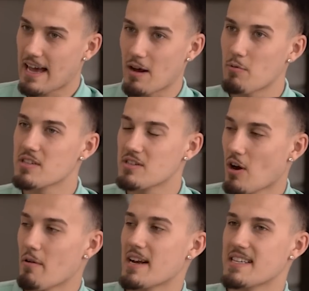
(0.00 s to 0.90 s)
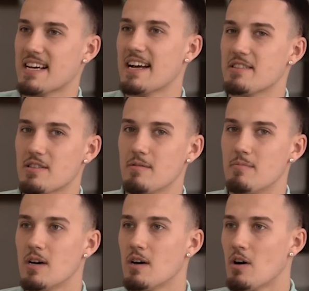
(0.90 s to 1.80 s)
and I wasn't directly saying to
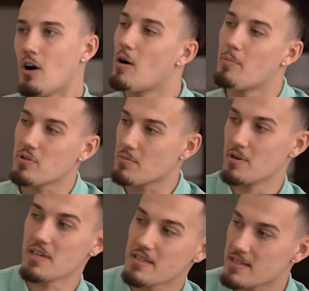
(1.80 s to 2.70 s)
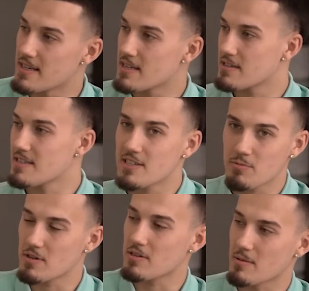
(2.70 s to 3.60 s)
them, oh, put the money into this. This
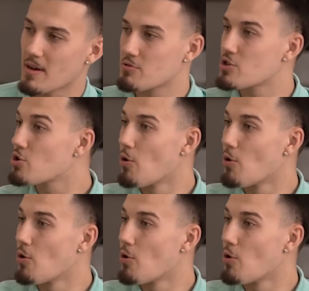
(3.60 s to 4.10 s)
is what it's going to be. I was just